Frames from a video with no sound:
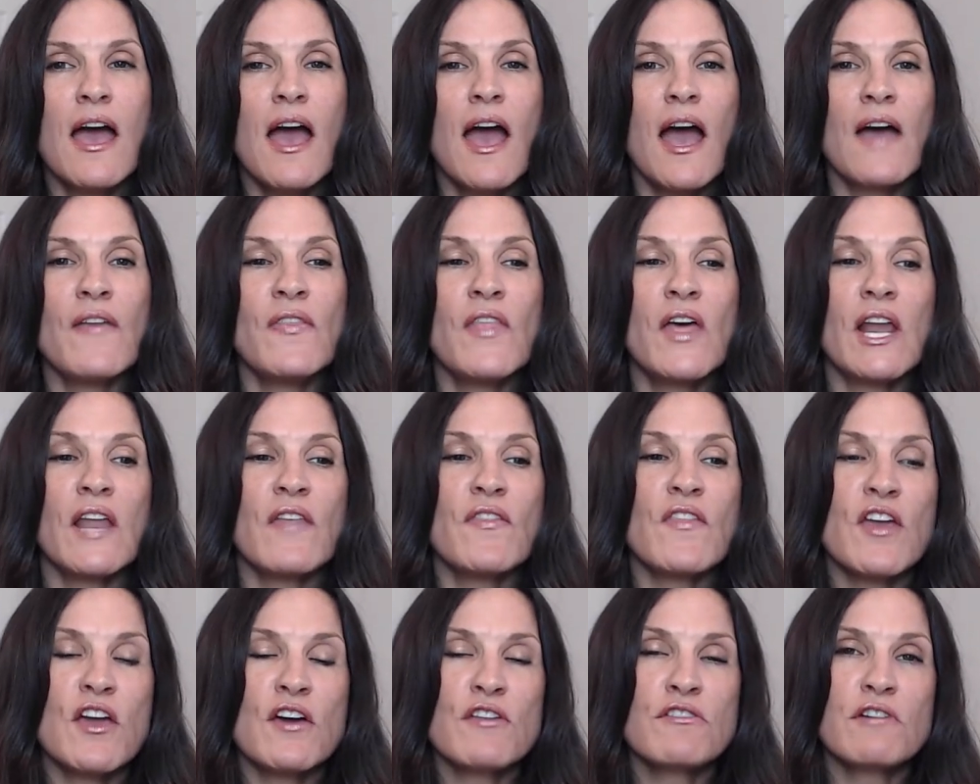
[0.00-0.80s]
And then on
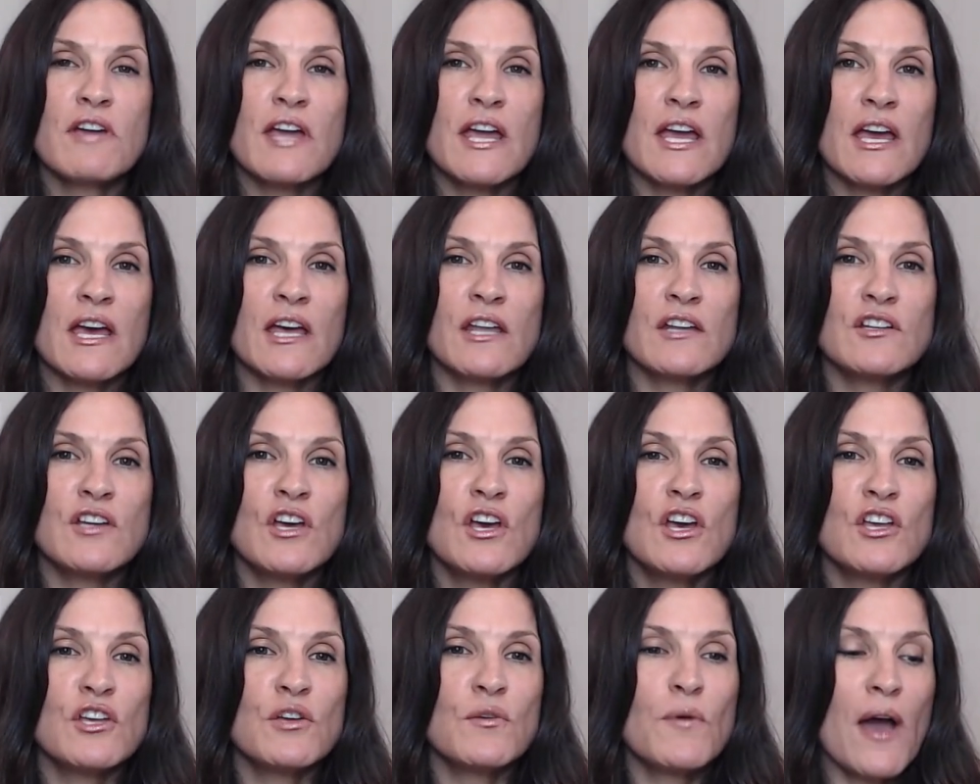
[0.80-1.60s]
the other hand,
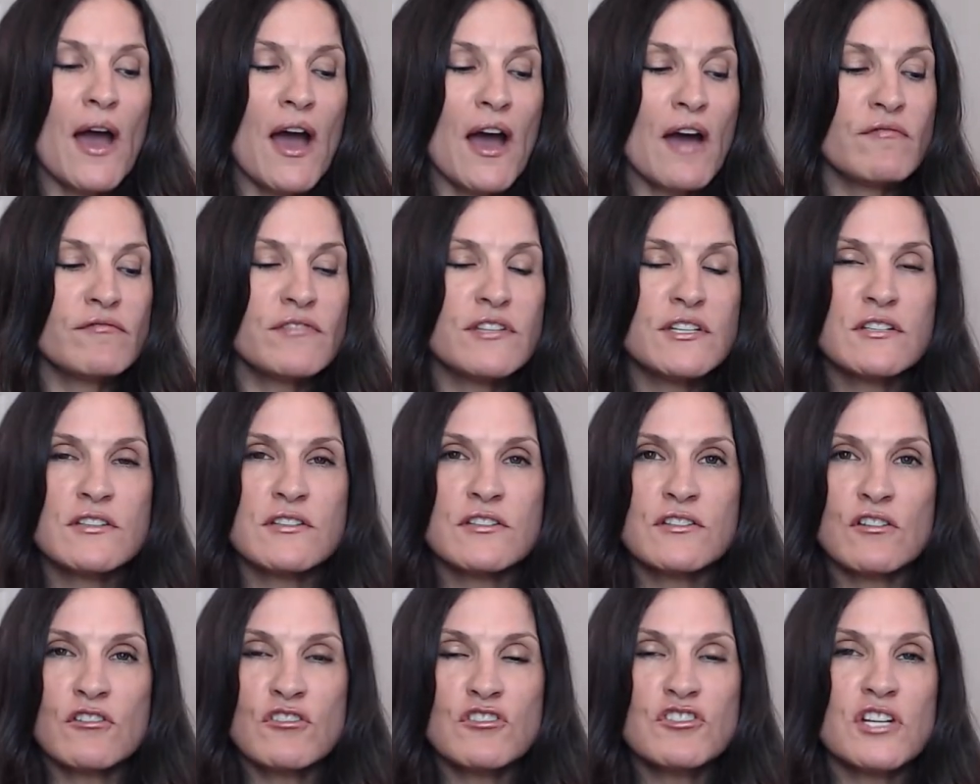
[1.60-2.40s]
you have this
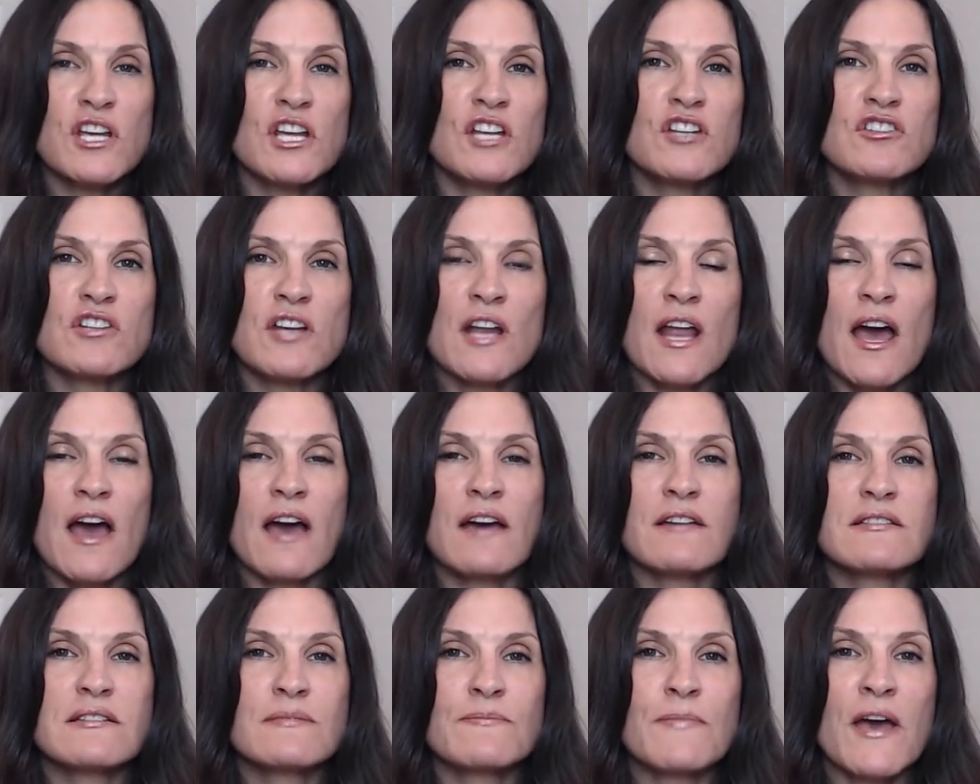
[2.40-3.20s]
search engine
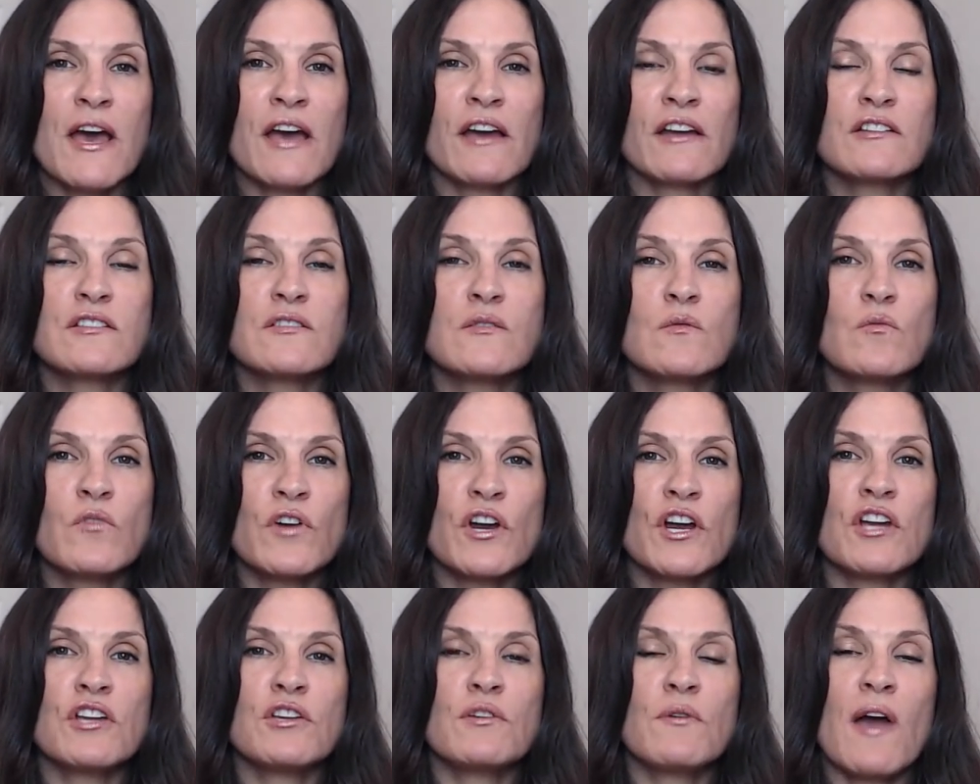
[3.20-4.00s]
aspect,
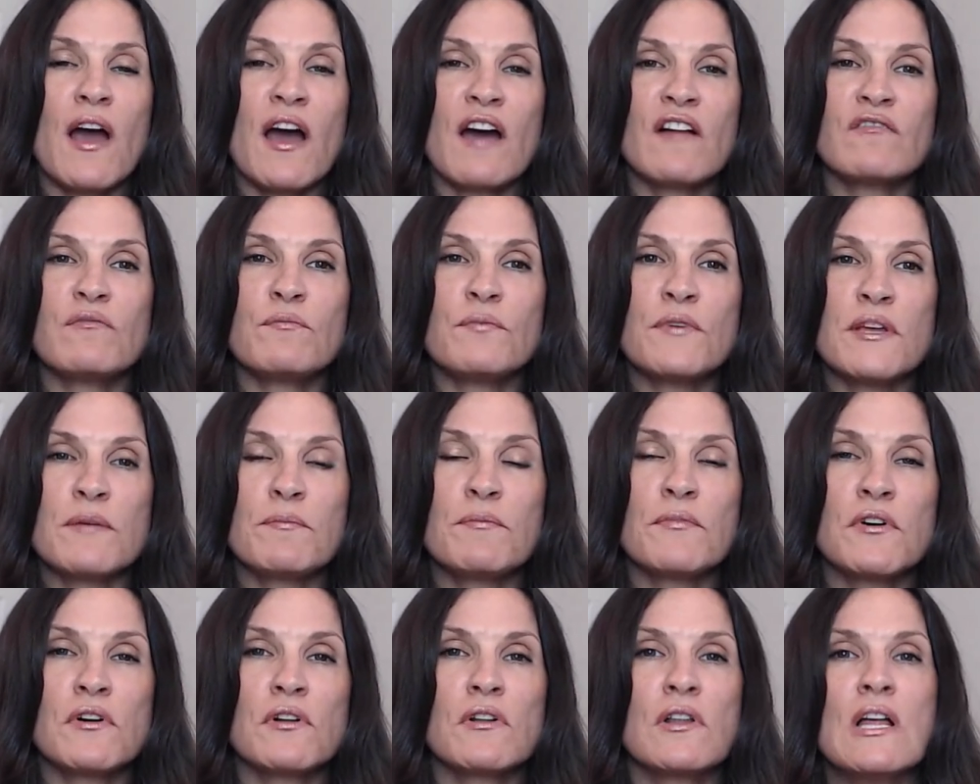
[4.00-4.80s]
where you have
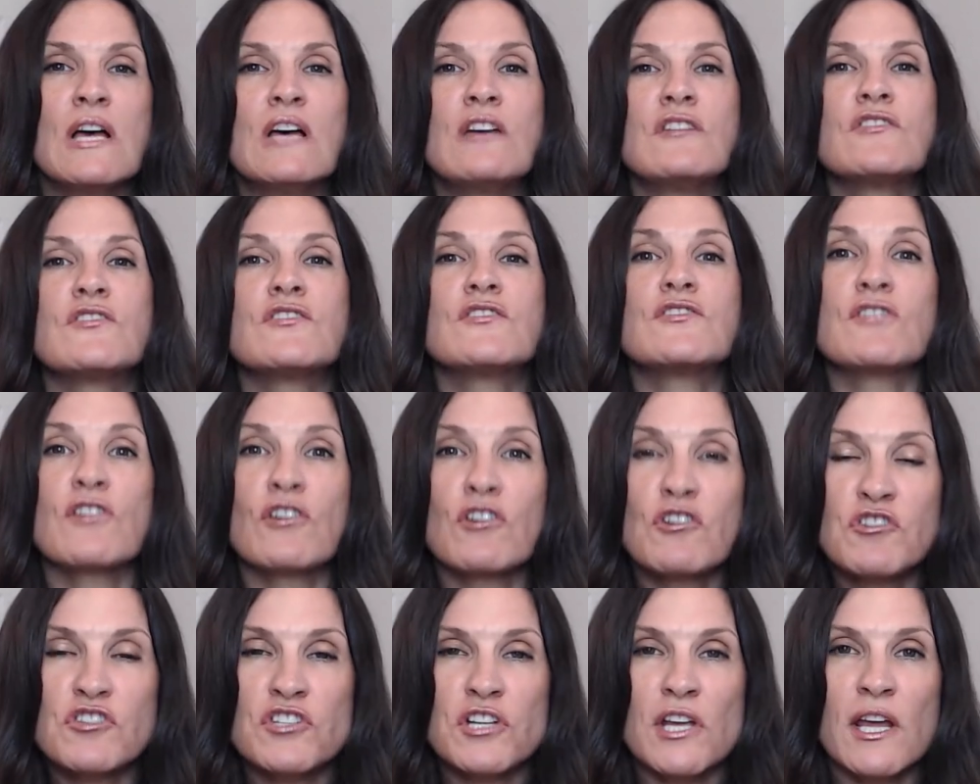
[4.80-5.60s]
people
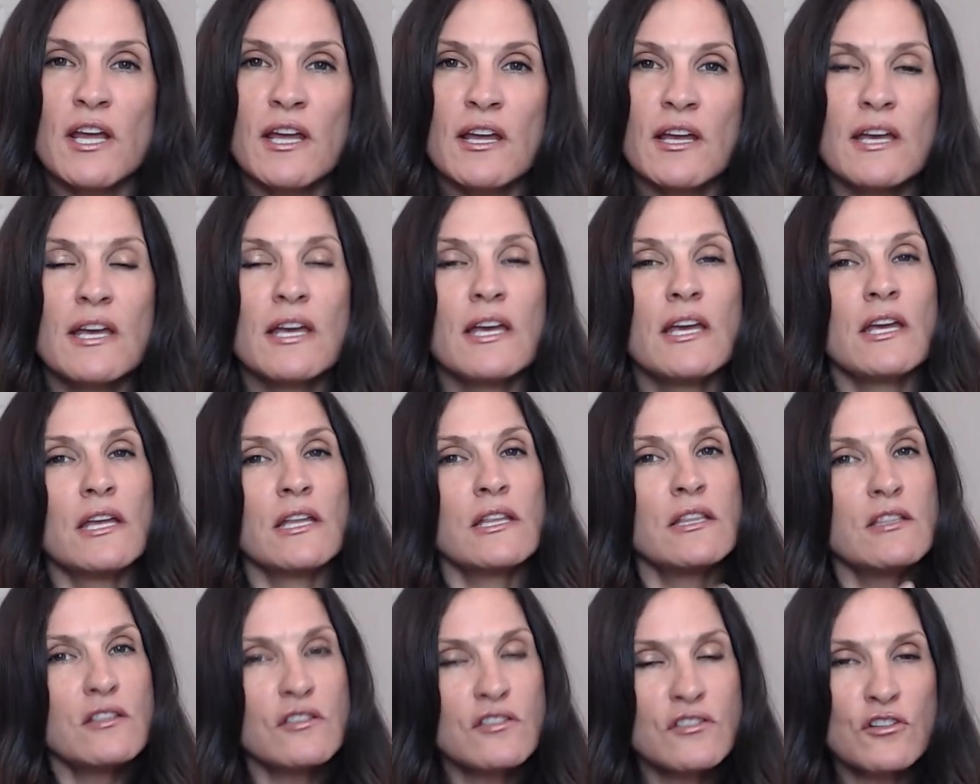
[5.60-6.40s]
searching
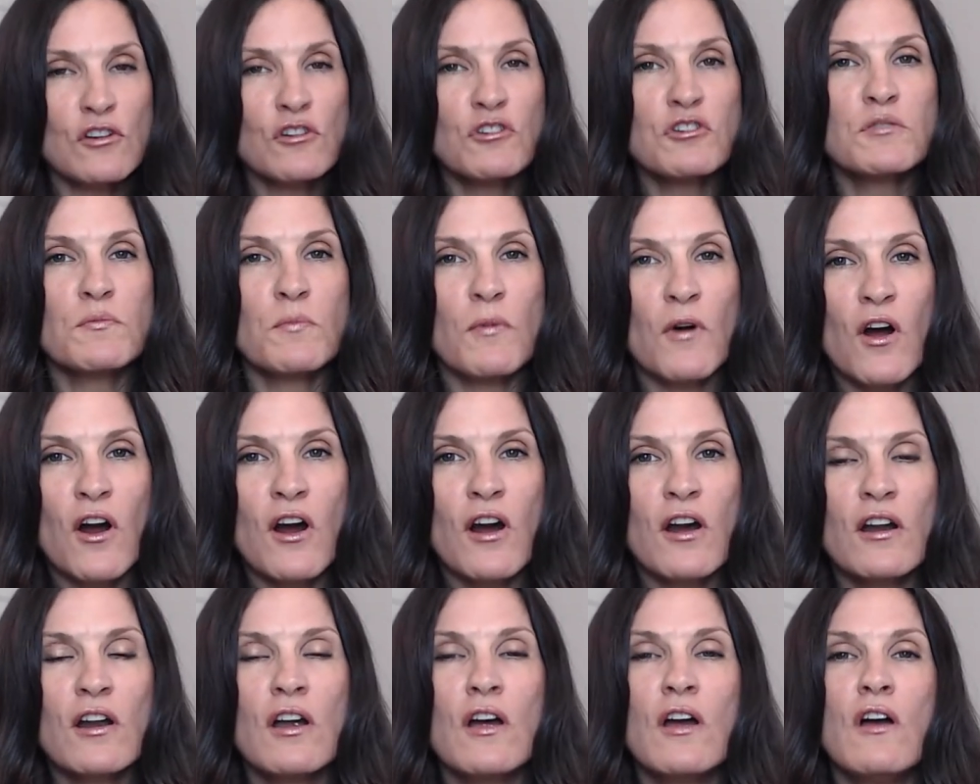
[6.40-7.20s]
in the search
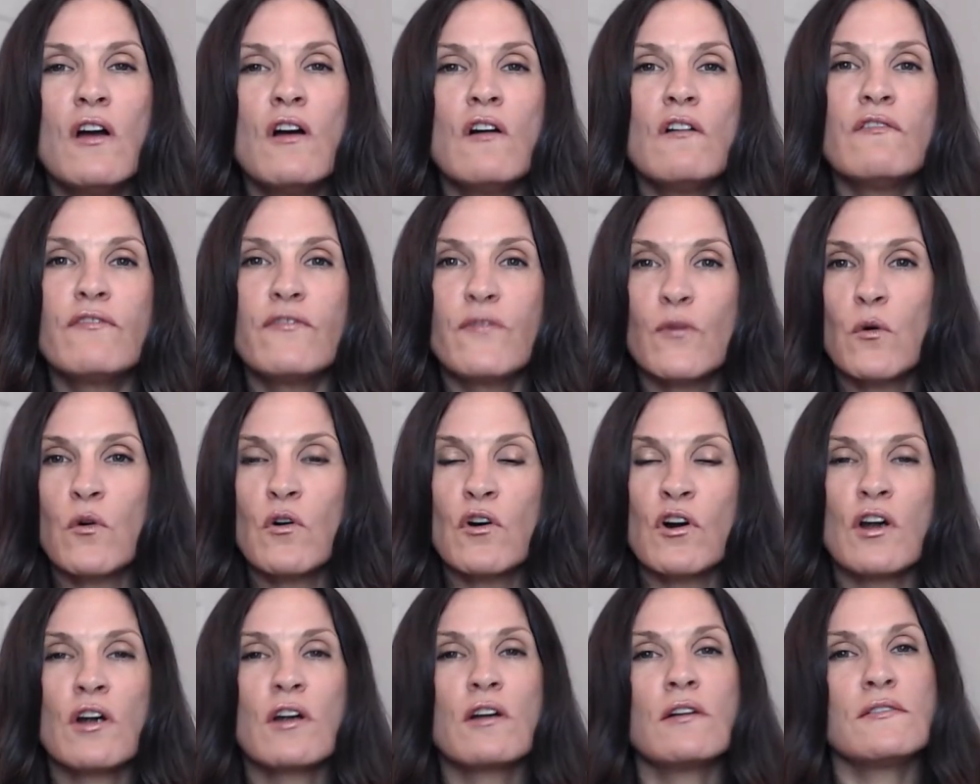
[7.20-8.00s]
bar
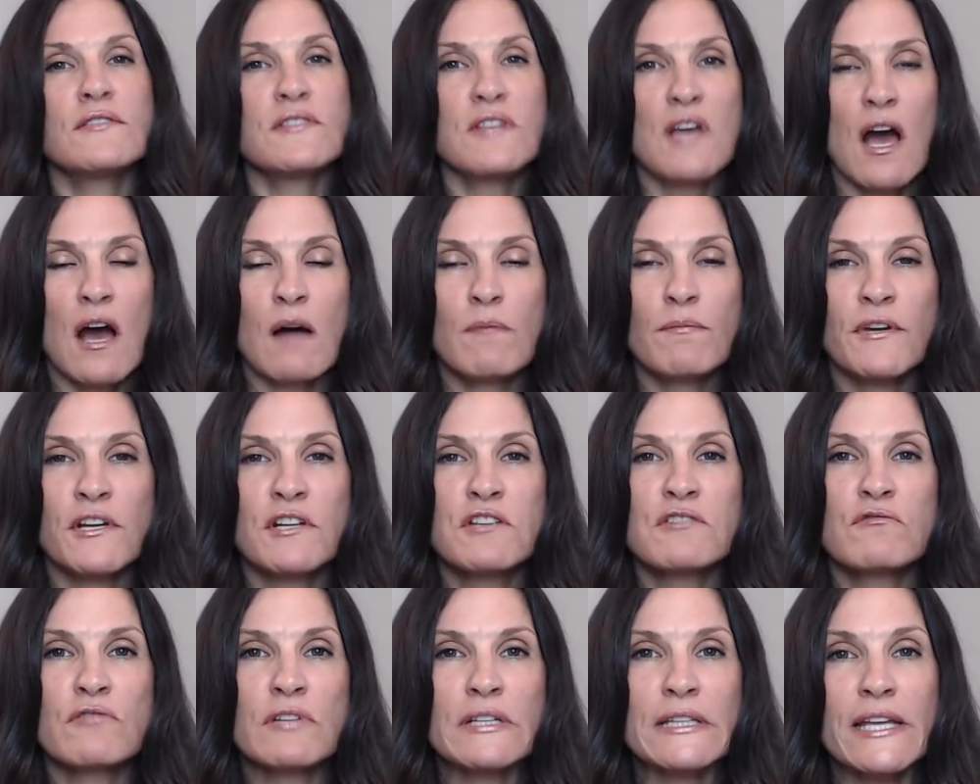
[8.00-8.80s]
for
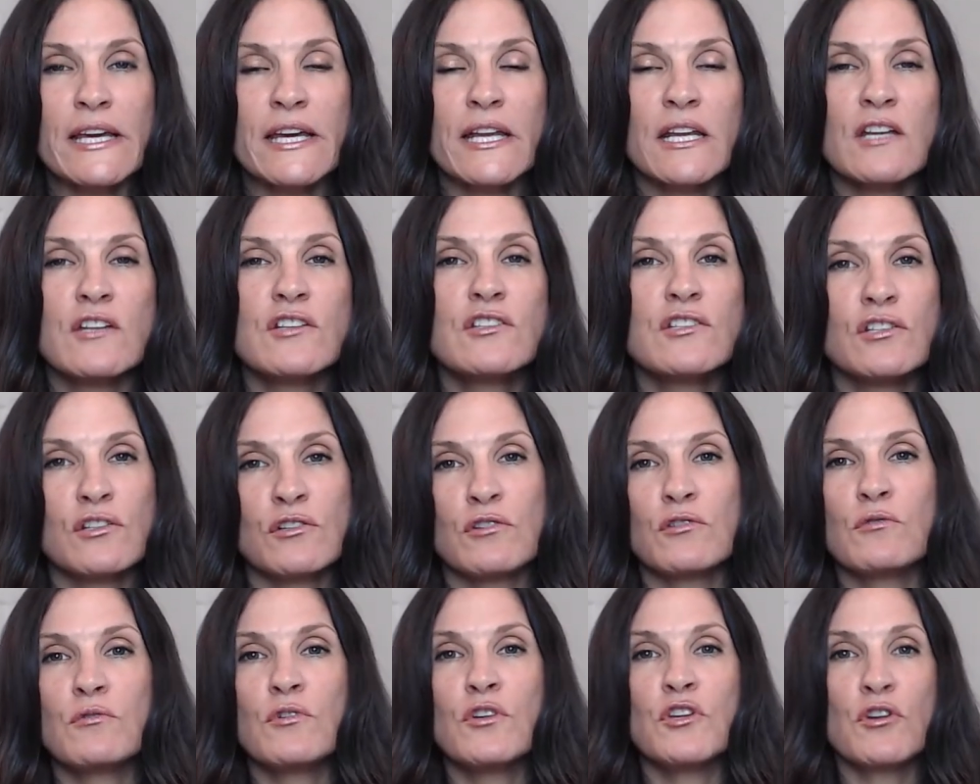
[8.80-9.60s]
topics related
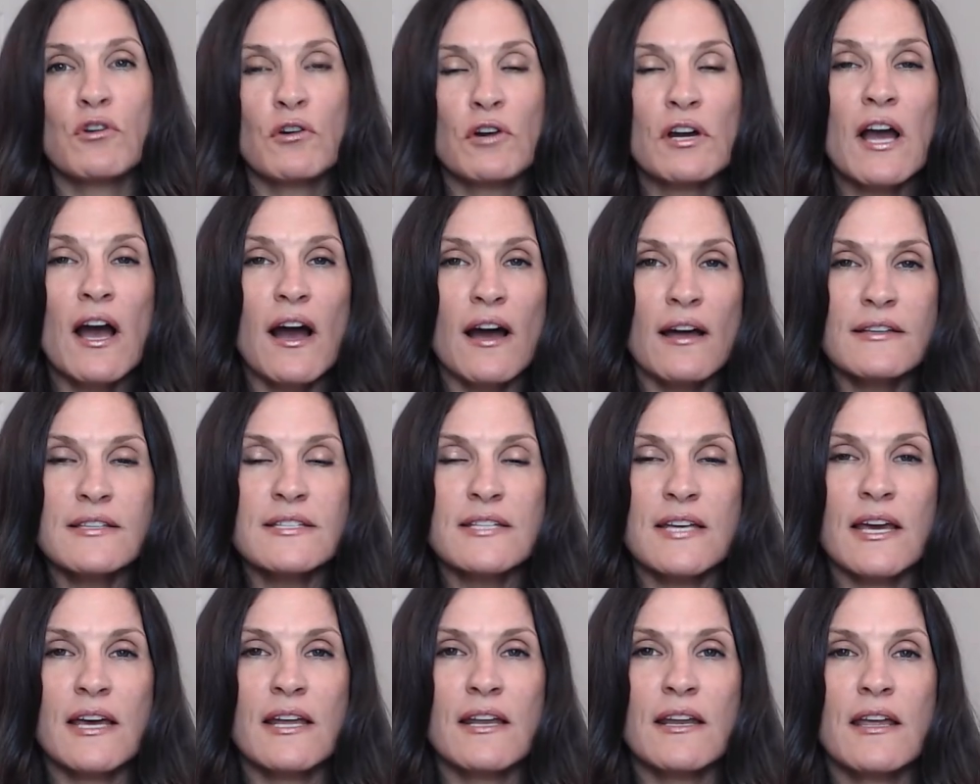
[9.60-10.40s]
to your
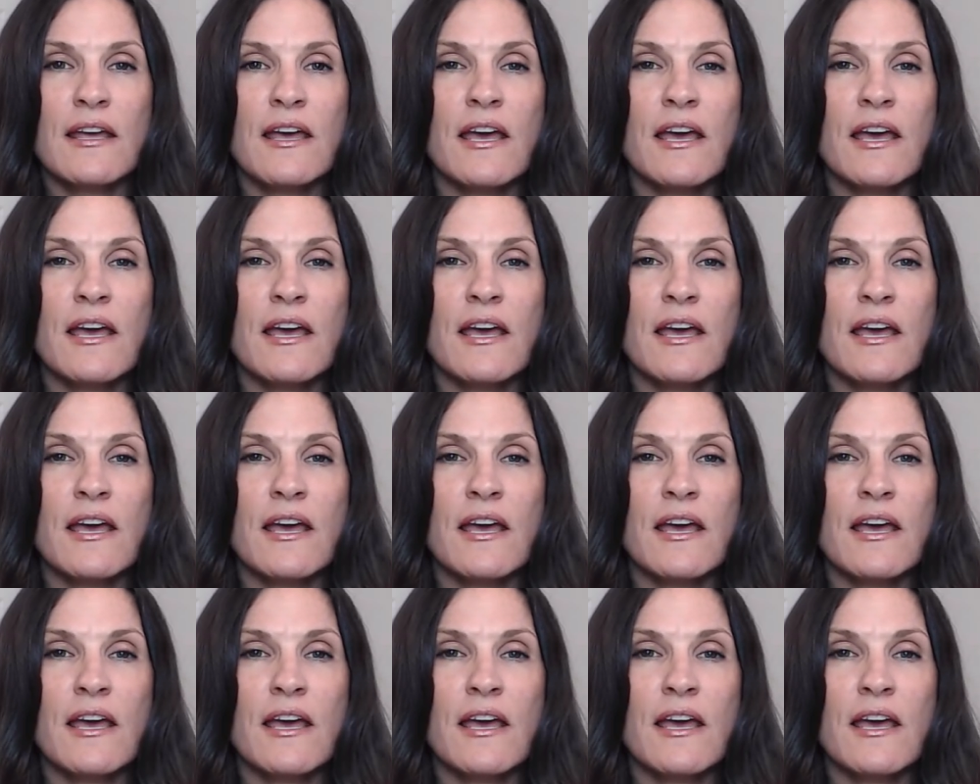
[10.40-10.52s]
content,